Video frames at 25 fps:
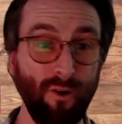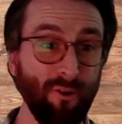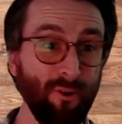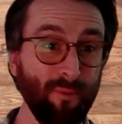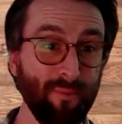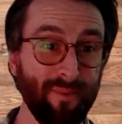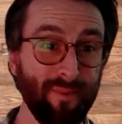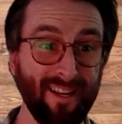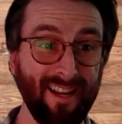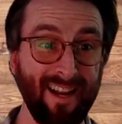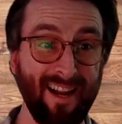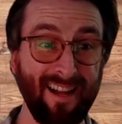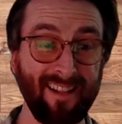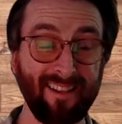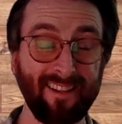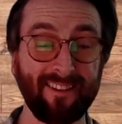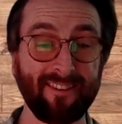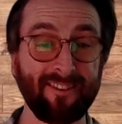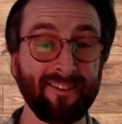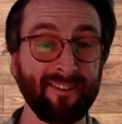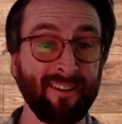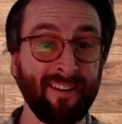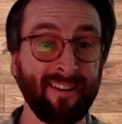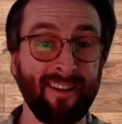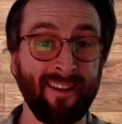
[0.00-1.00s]
Welcome to
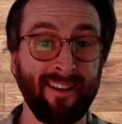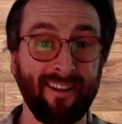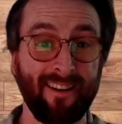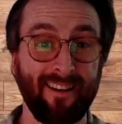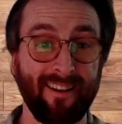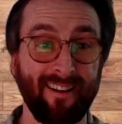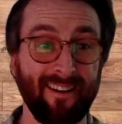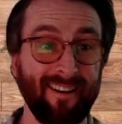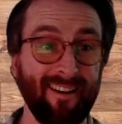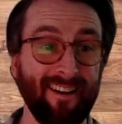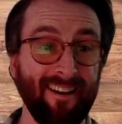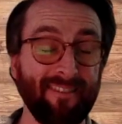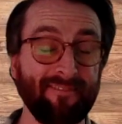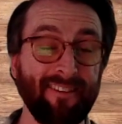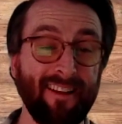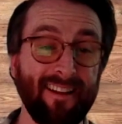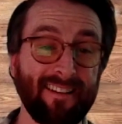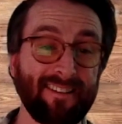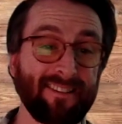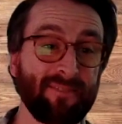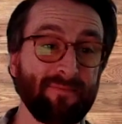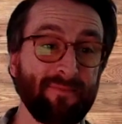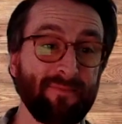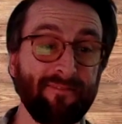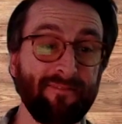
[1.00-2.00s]
college.
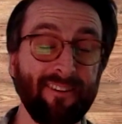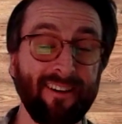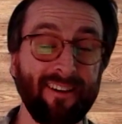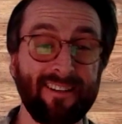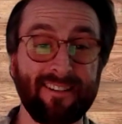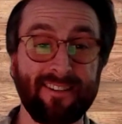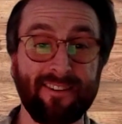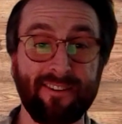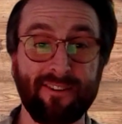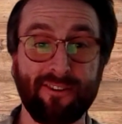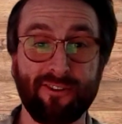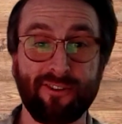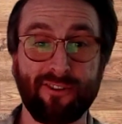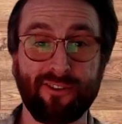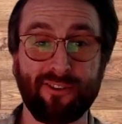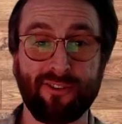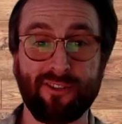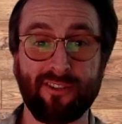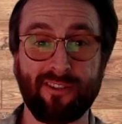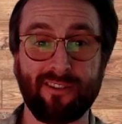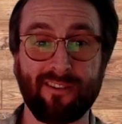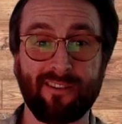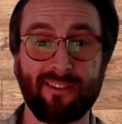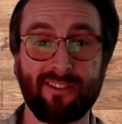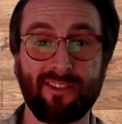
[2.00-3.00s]
I've got some advice here
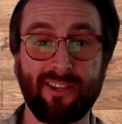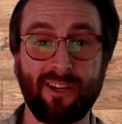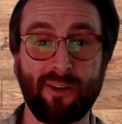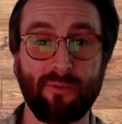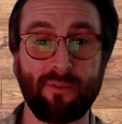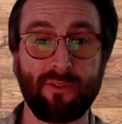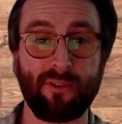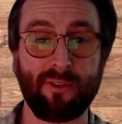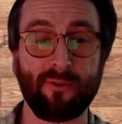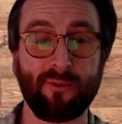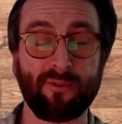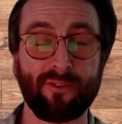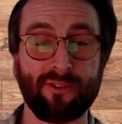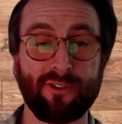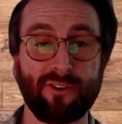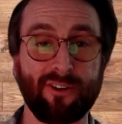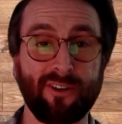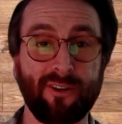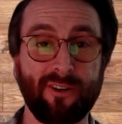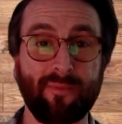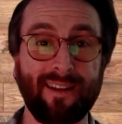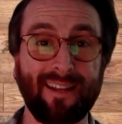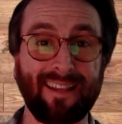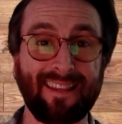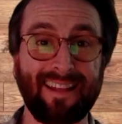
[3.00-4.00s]
to share with you
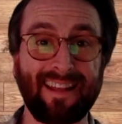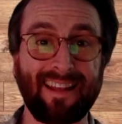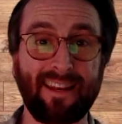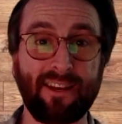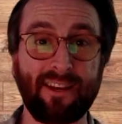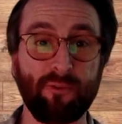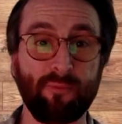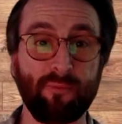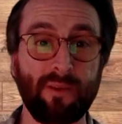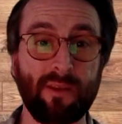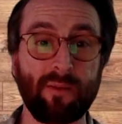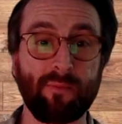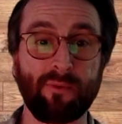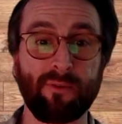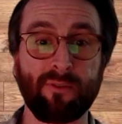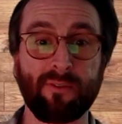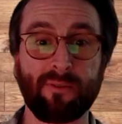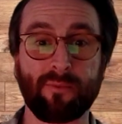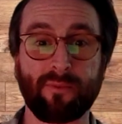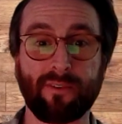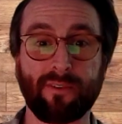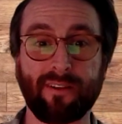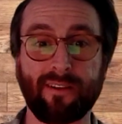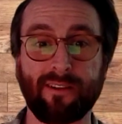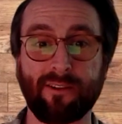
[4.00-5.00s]
as you're going to meet a lot of new
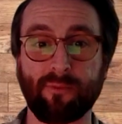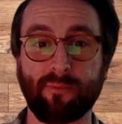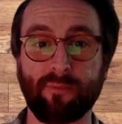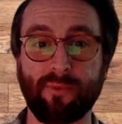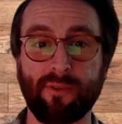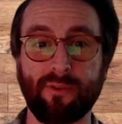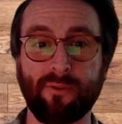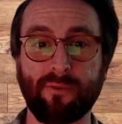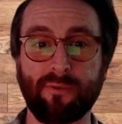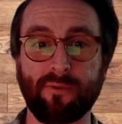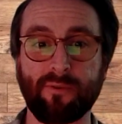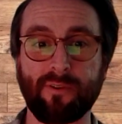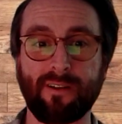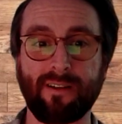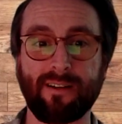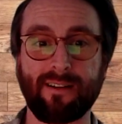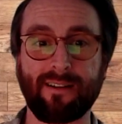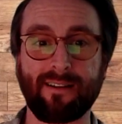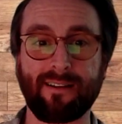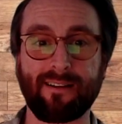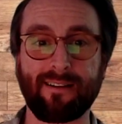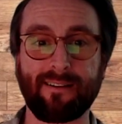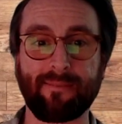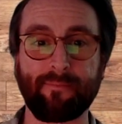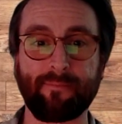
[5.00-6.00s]
people and want to help you
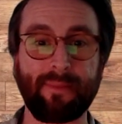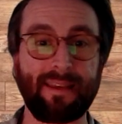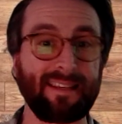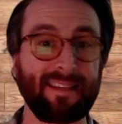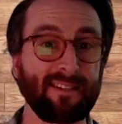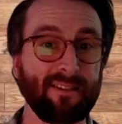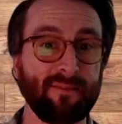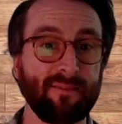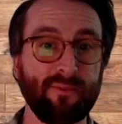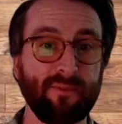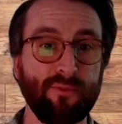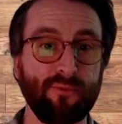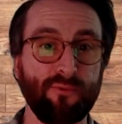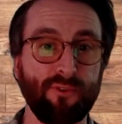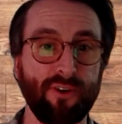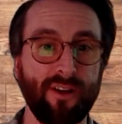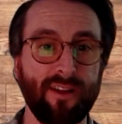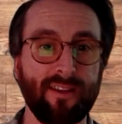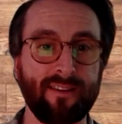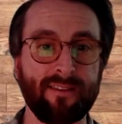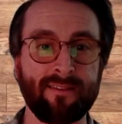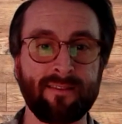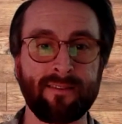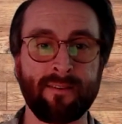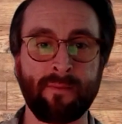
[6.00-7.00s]
make some new
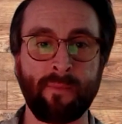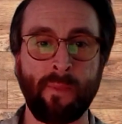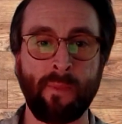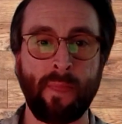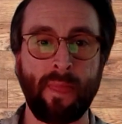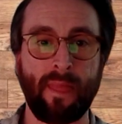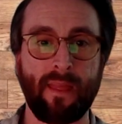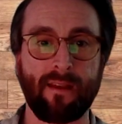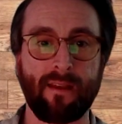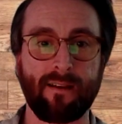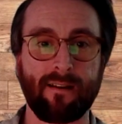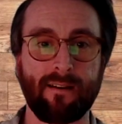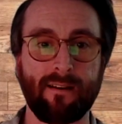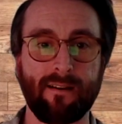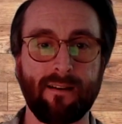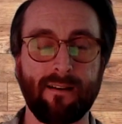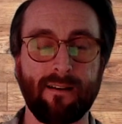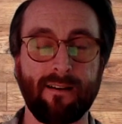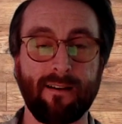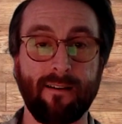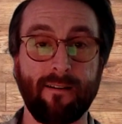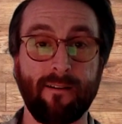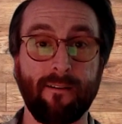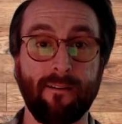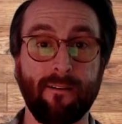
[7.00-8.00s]
friends.
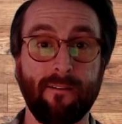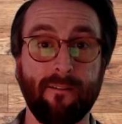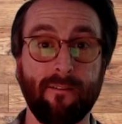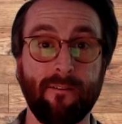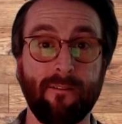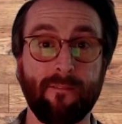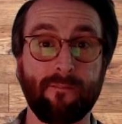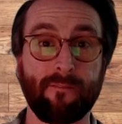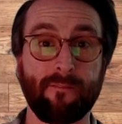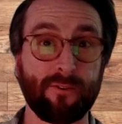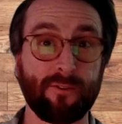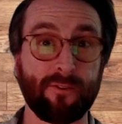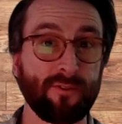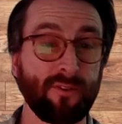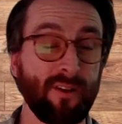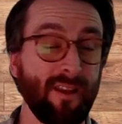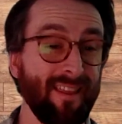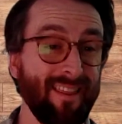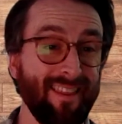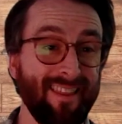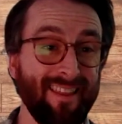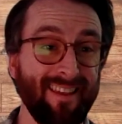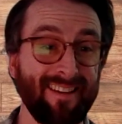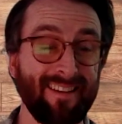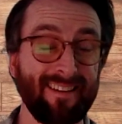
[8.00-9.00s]
Uh,
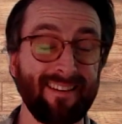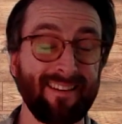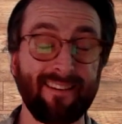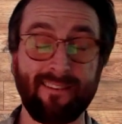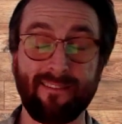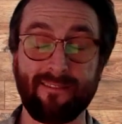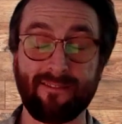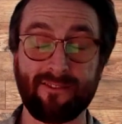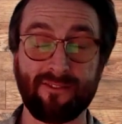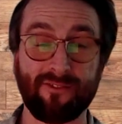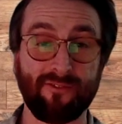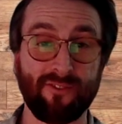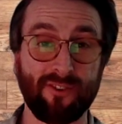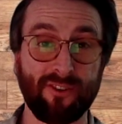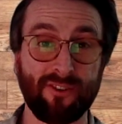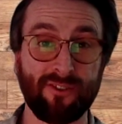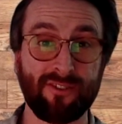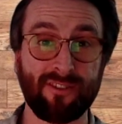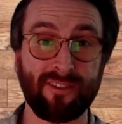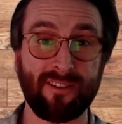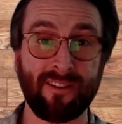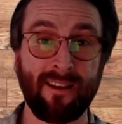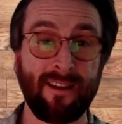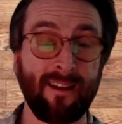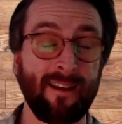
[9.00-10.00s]
First things
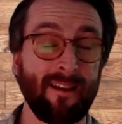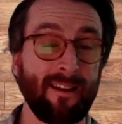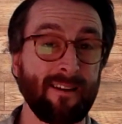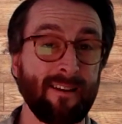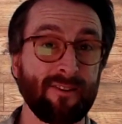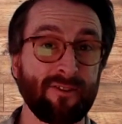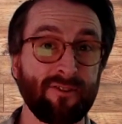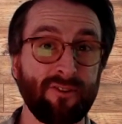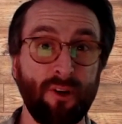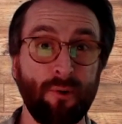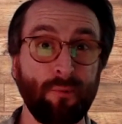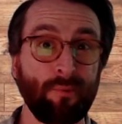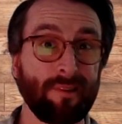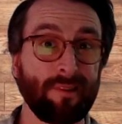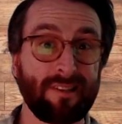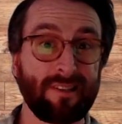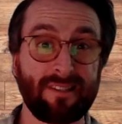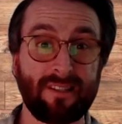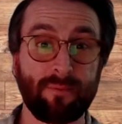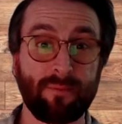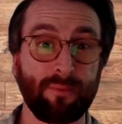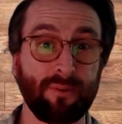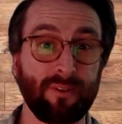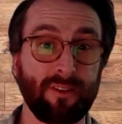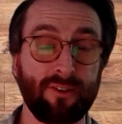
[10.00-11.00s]
first, start
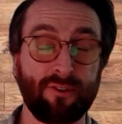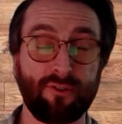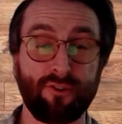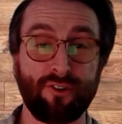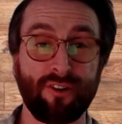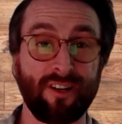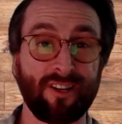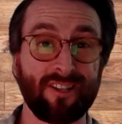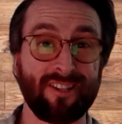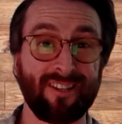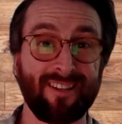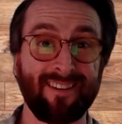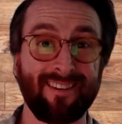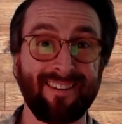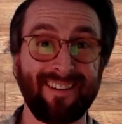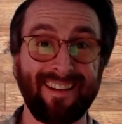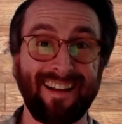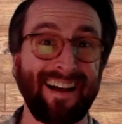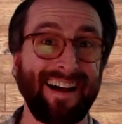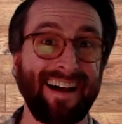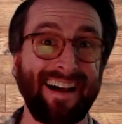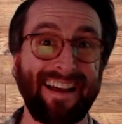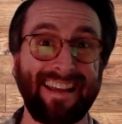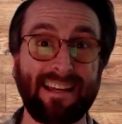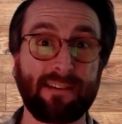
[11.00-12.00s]
with a simple
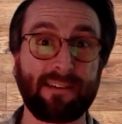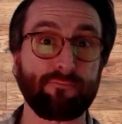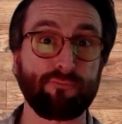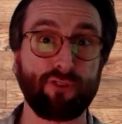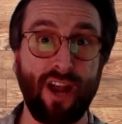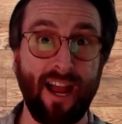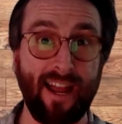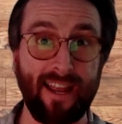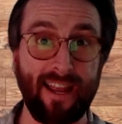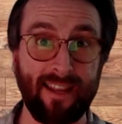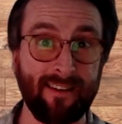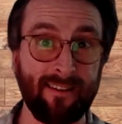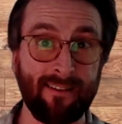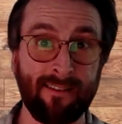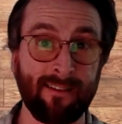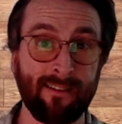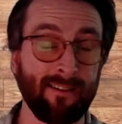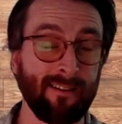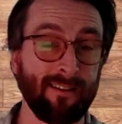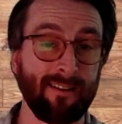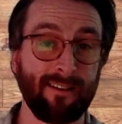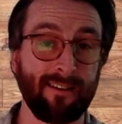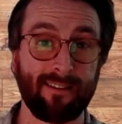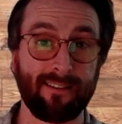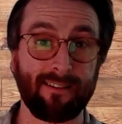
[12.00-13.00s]
introduction. Hi, I'm
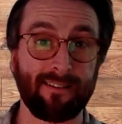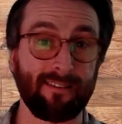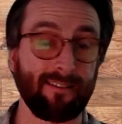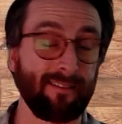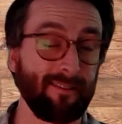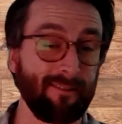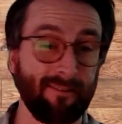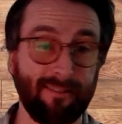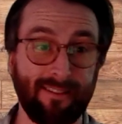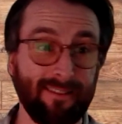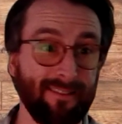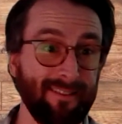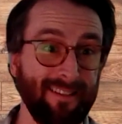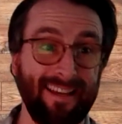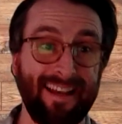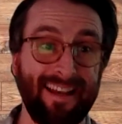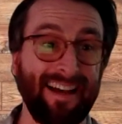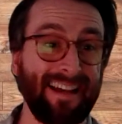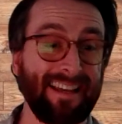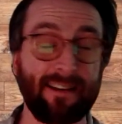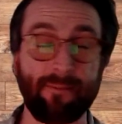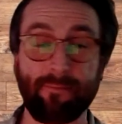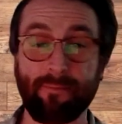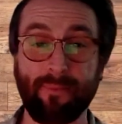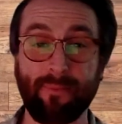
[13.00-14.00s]
Ryan. I
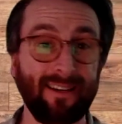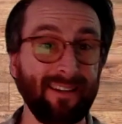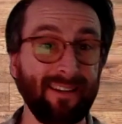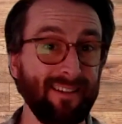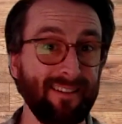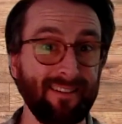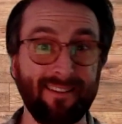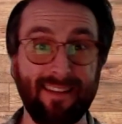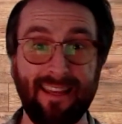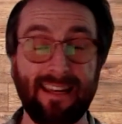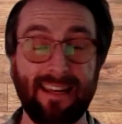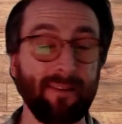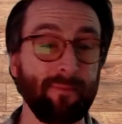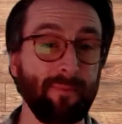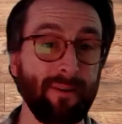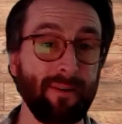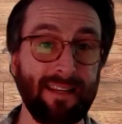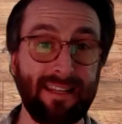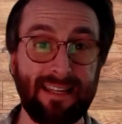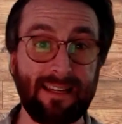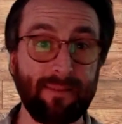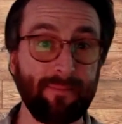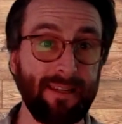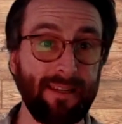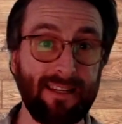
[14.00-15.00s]
say hi, I'm Mike to
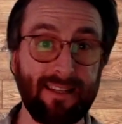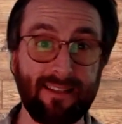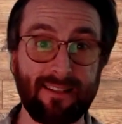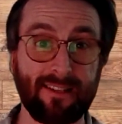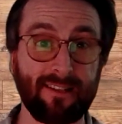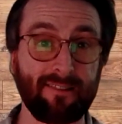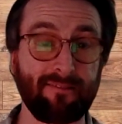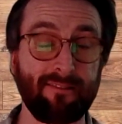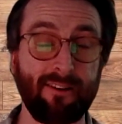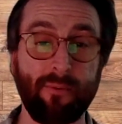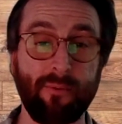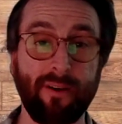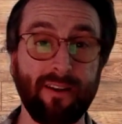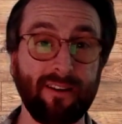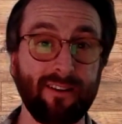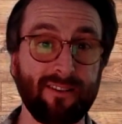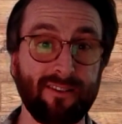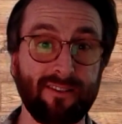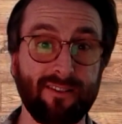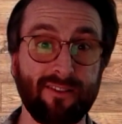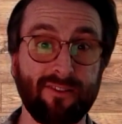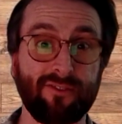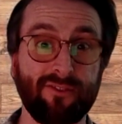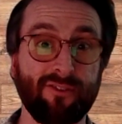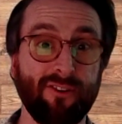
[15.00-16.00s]
anybody I meet. It's a great
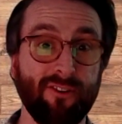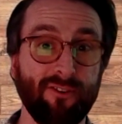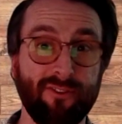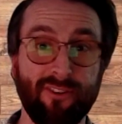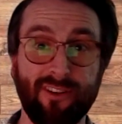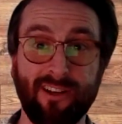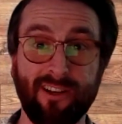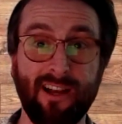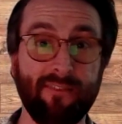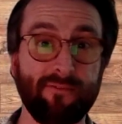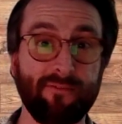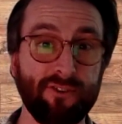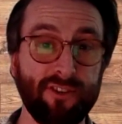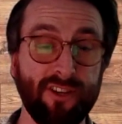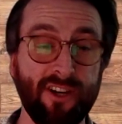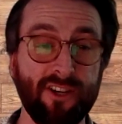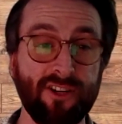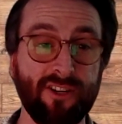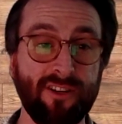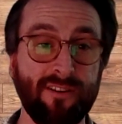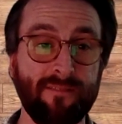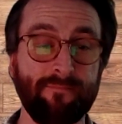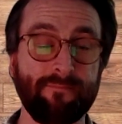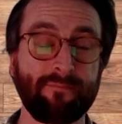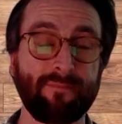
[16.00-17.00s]
way just to start the
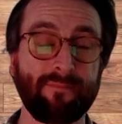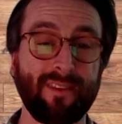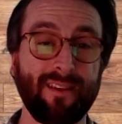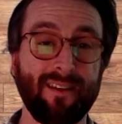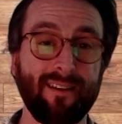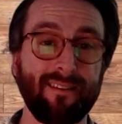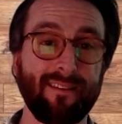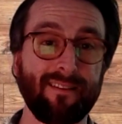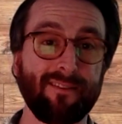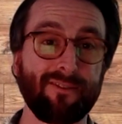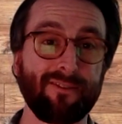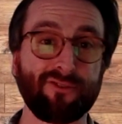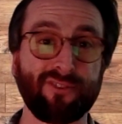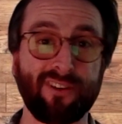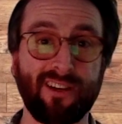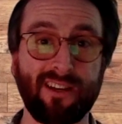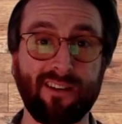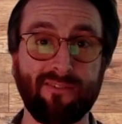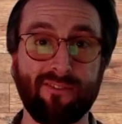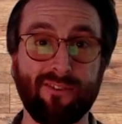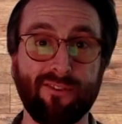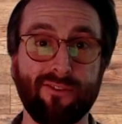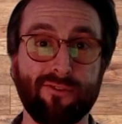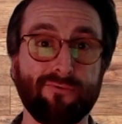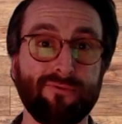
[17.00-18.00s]
conversation. And then there's
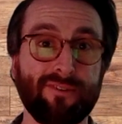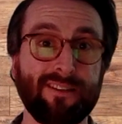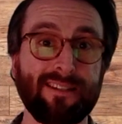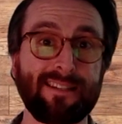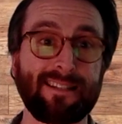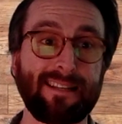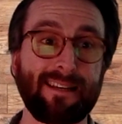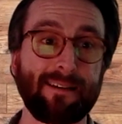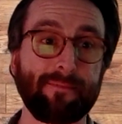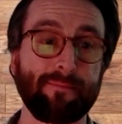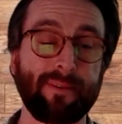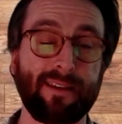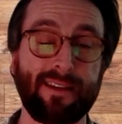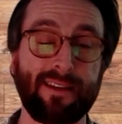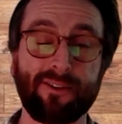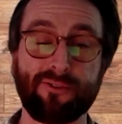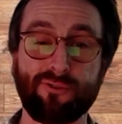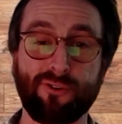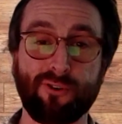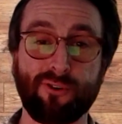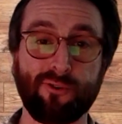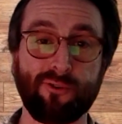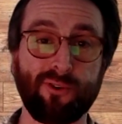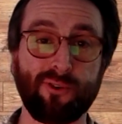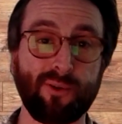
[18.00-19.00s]
kind of a three-step
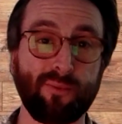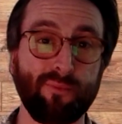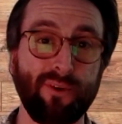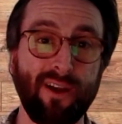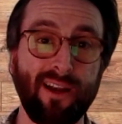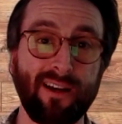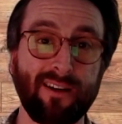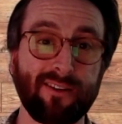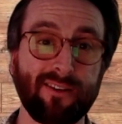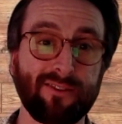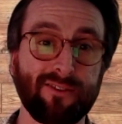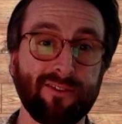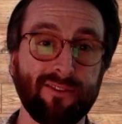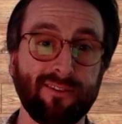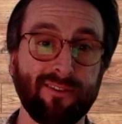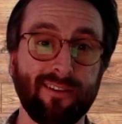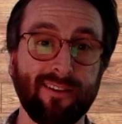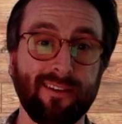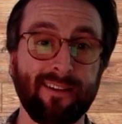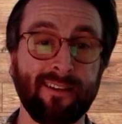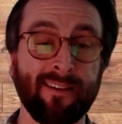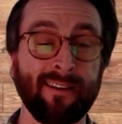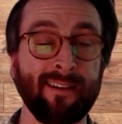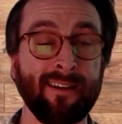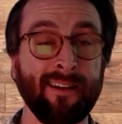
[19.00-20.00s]
intro you can practice
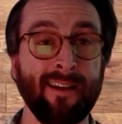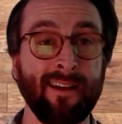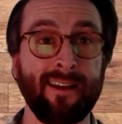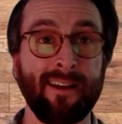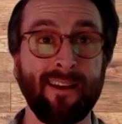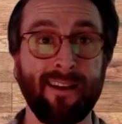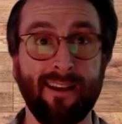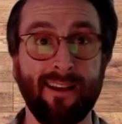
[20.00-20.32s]
on, like,